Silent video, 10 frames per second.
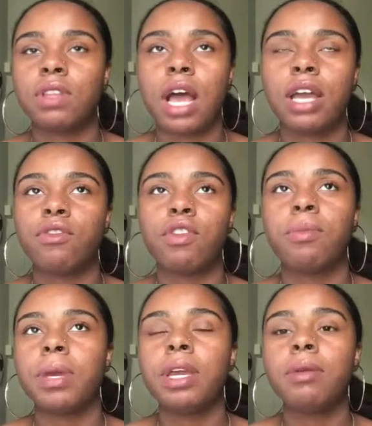Like, for
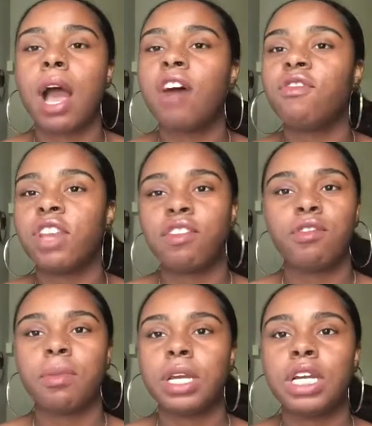me, I've
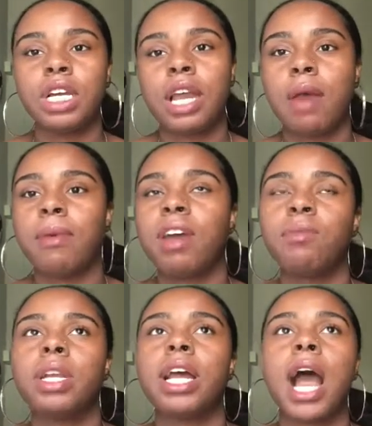never been good at math,
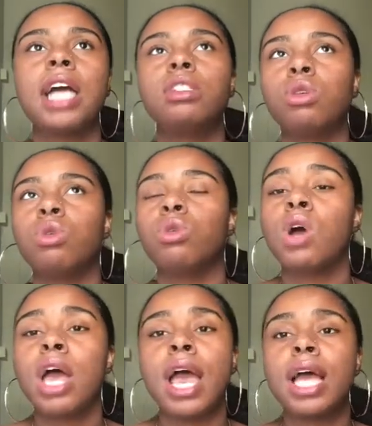but in high school,
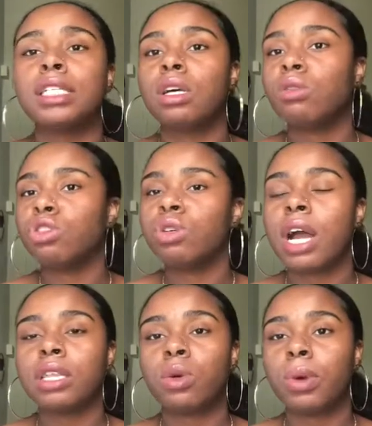as long as you
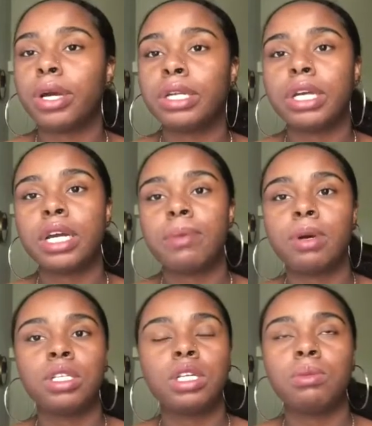got the work done,
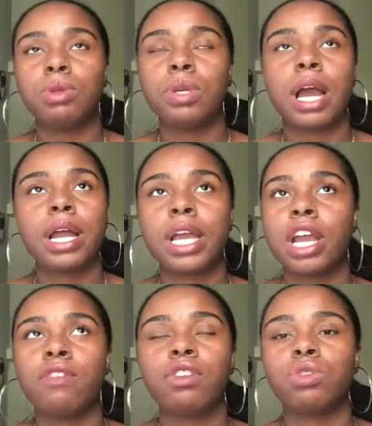most of them do not
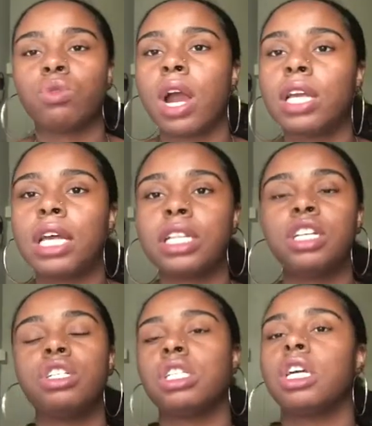care if it's right. Like,
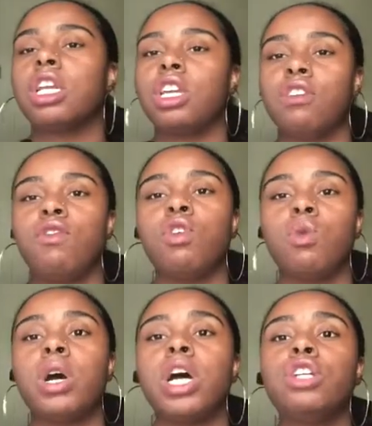they're just going to give you a
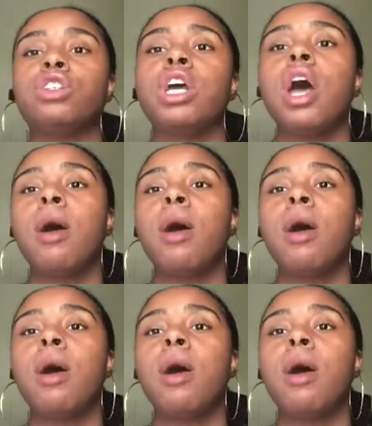100.